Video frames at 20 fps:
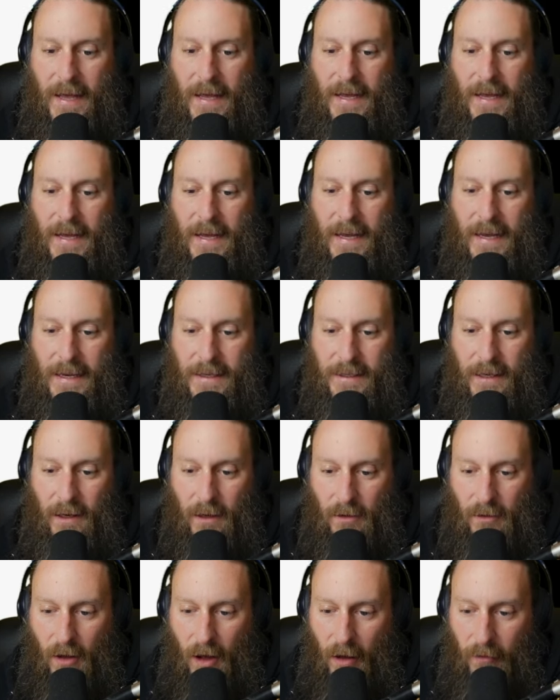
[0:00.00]
is it
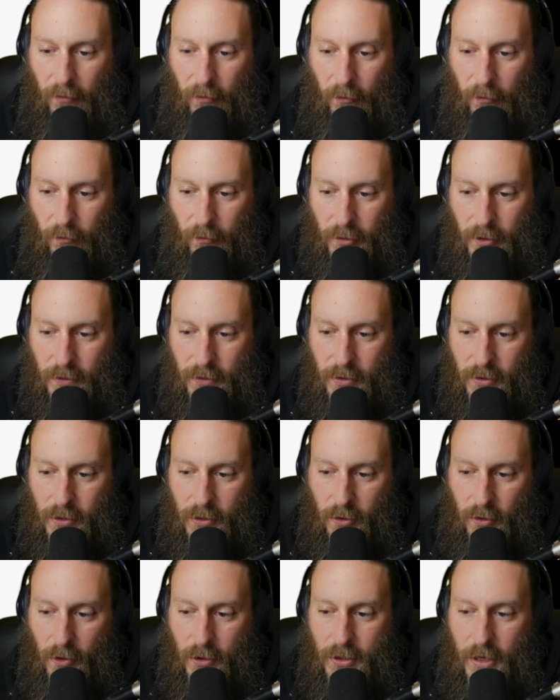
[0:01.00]
lawful for you to
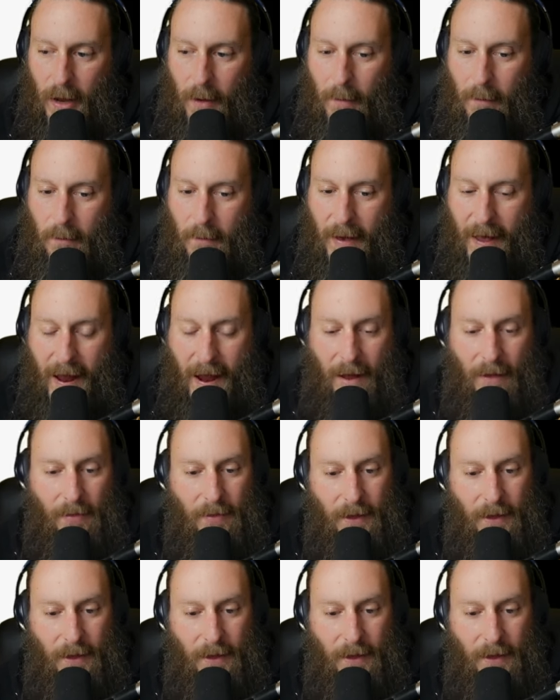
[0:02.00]
scourge a man